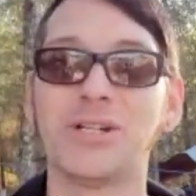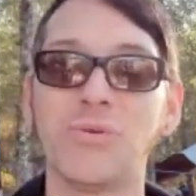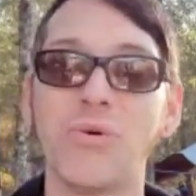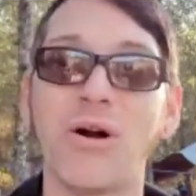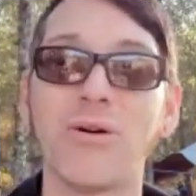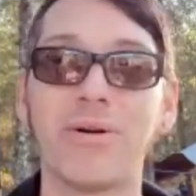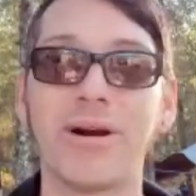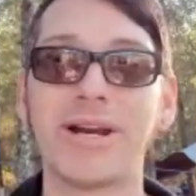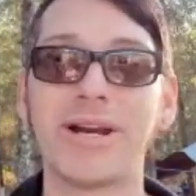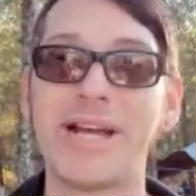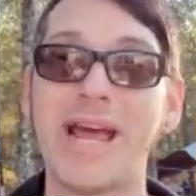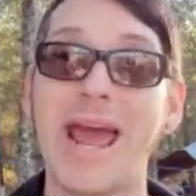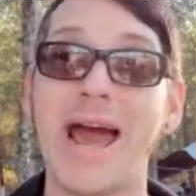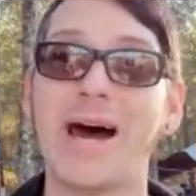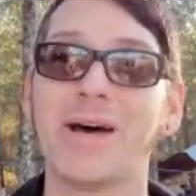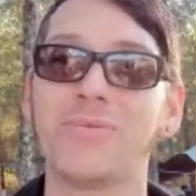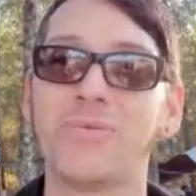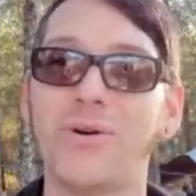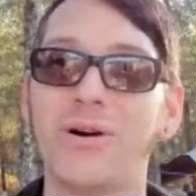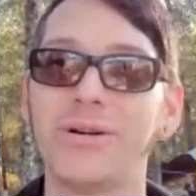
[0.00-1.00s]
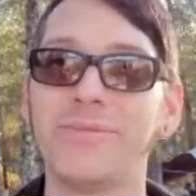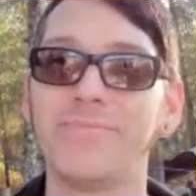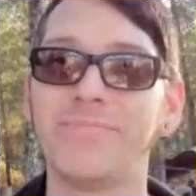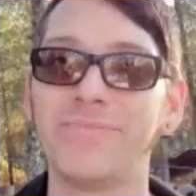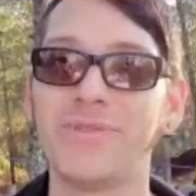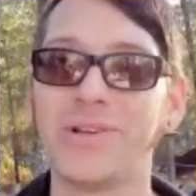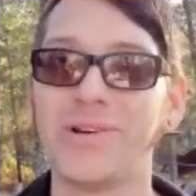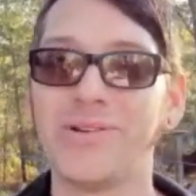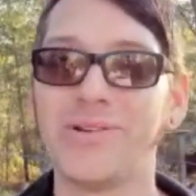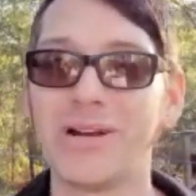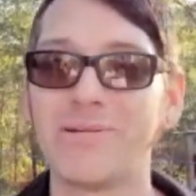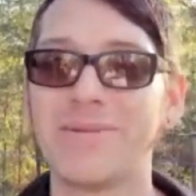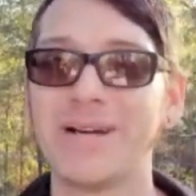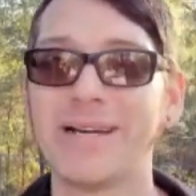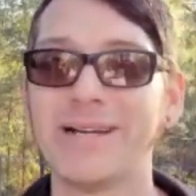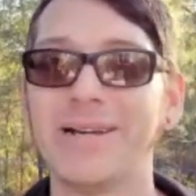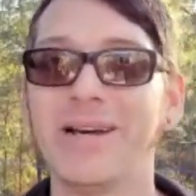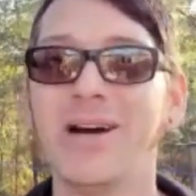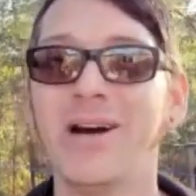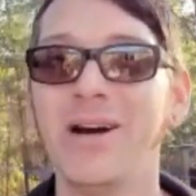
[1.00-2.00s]
you already had one. You know what I
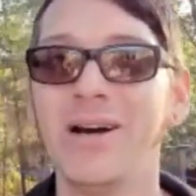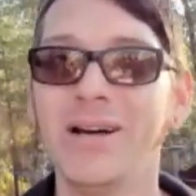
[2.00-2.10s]
mean?